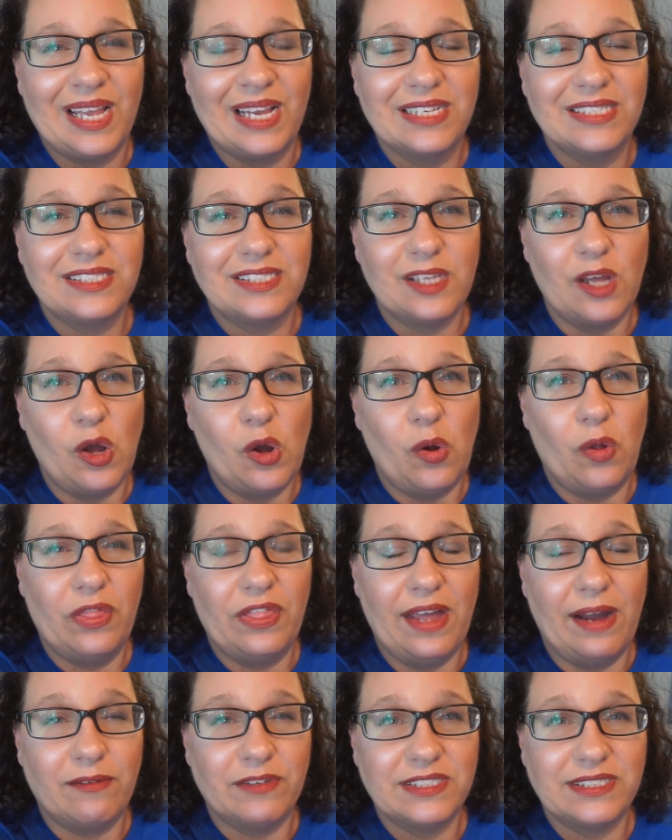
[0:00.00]
So
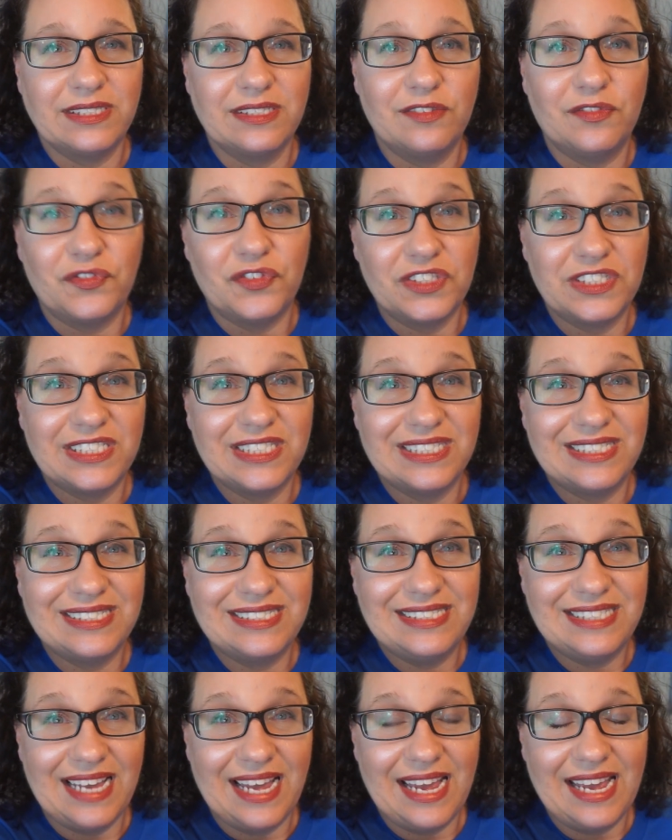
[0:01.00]
that was it for
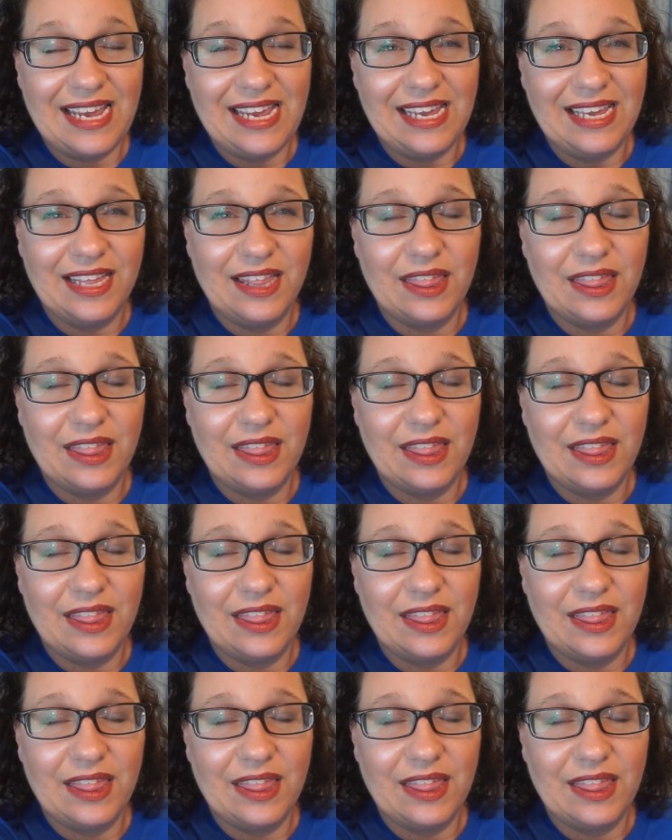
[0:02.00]
today.